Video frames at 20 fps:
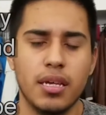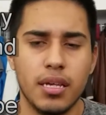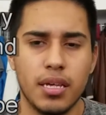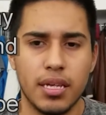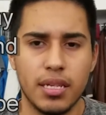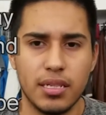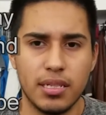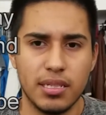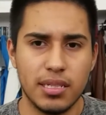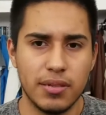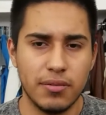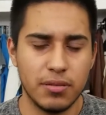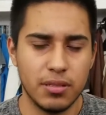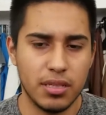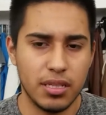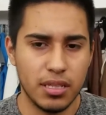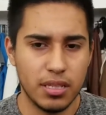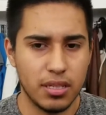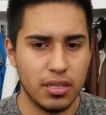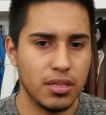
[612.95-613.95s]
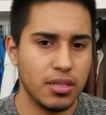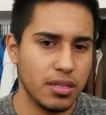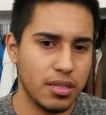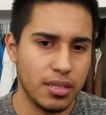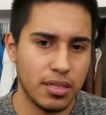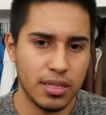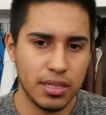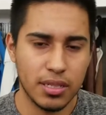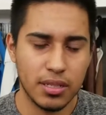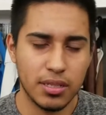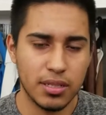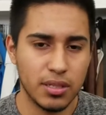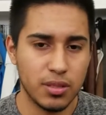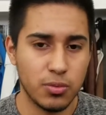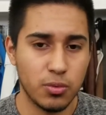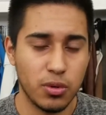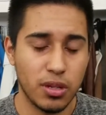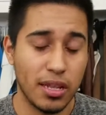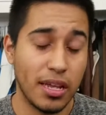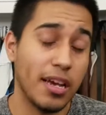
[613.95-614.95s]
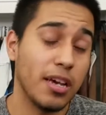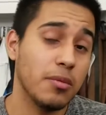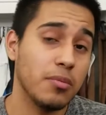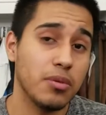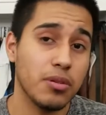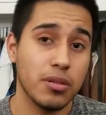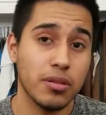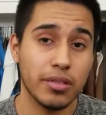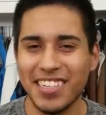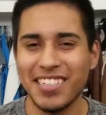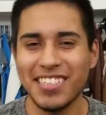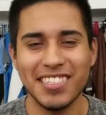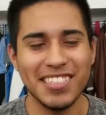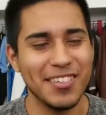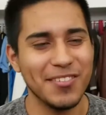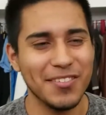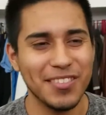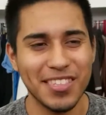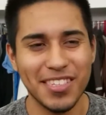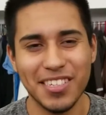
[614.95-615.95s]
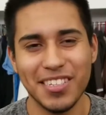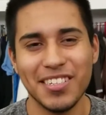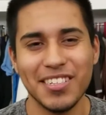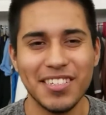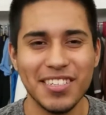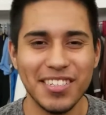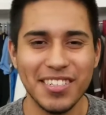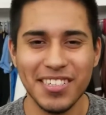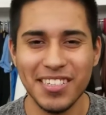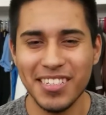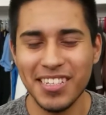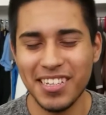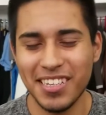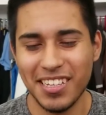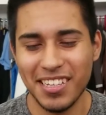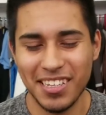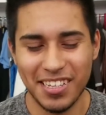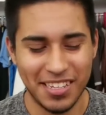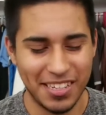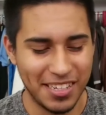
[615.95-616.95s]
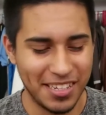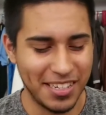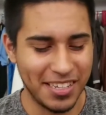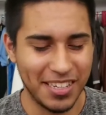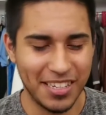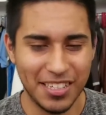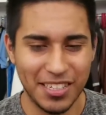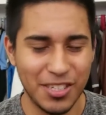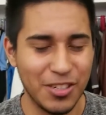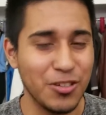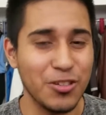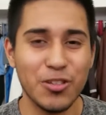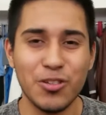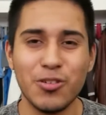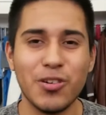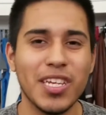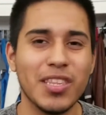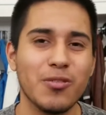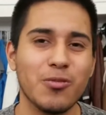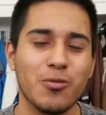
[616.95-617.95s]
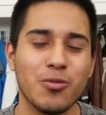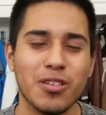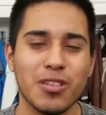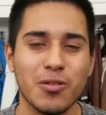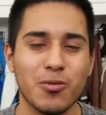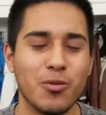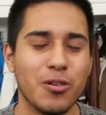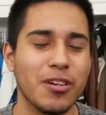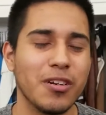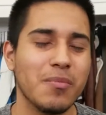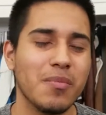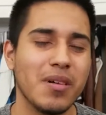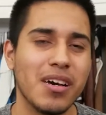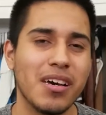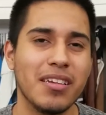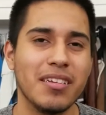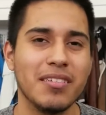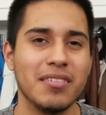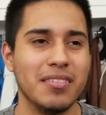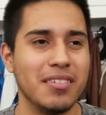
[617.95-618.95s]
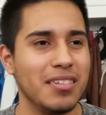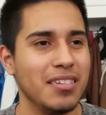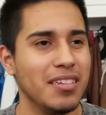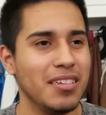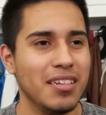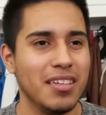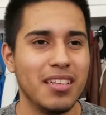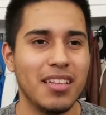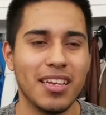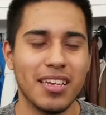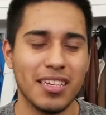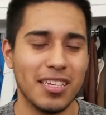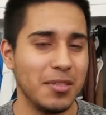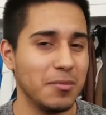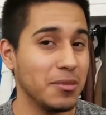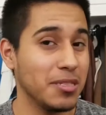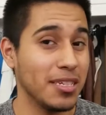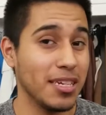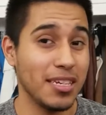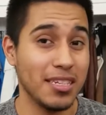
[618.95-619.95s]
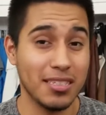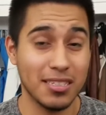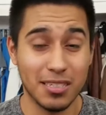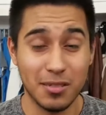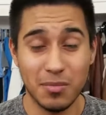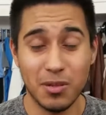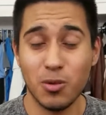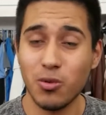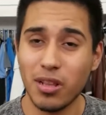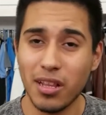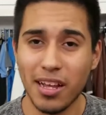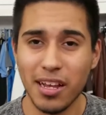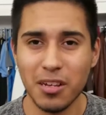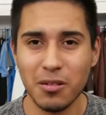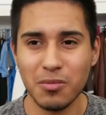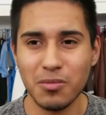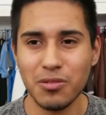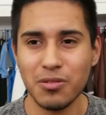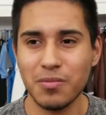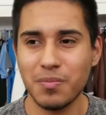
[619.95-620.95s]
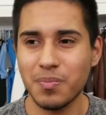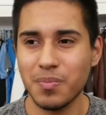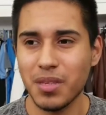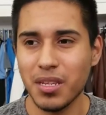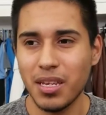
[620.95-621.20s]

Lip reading: It does everything good. It is reliable. It does everything good. You don't have to really worry about it. Like I keep saying, it's gonna be reliable.